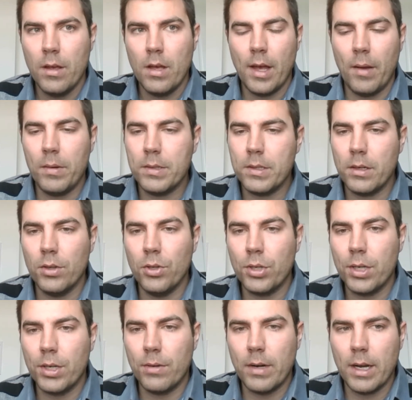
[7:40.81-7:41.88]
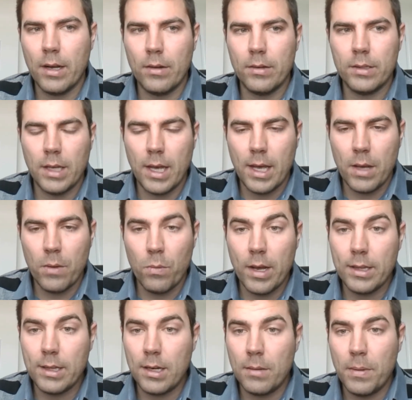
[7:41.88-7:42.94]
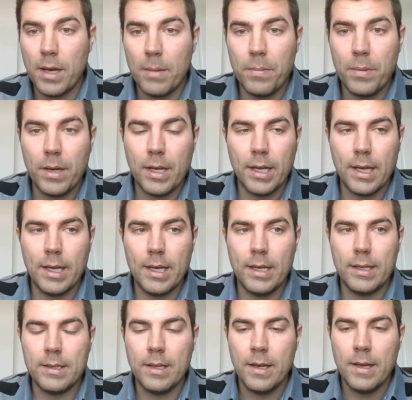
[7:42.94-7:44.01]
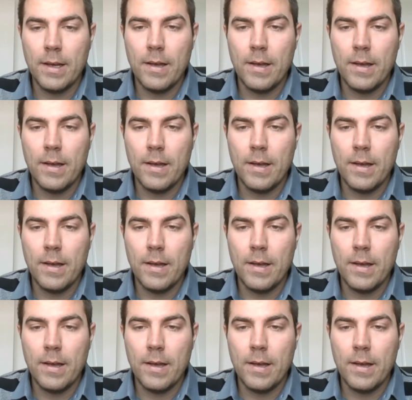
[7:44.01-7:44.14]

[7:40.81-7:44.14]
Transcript: And we started looking around, and what ended up happening is,